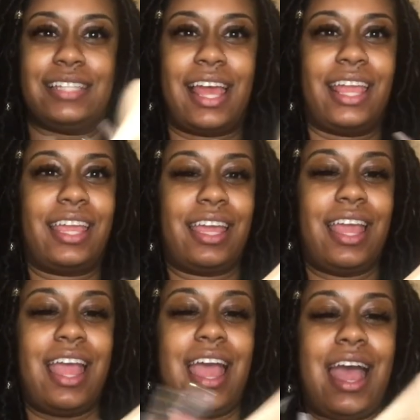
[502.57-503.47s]
Like,
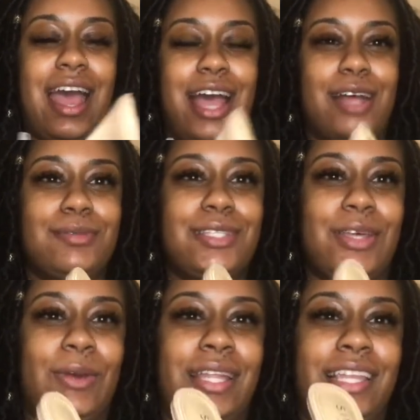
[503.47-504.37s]
I'm so
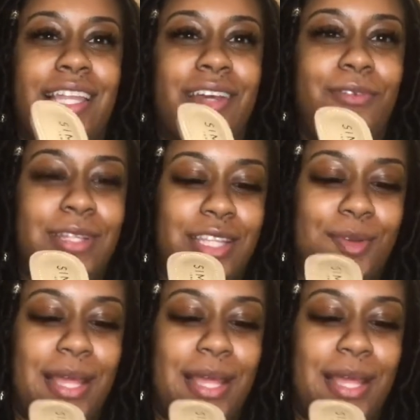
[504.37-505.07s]
in love with them.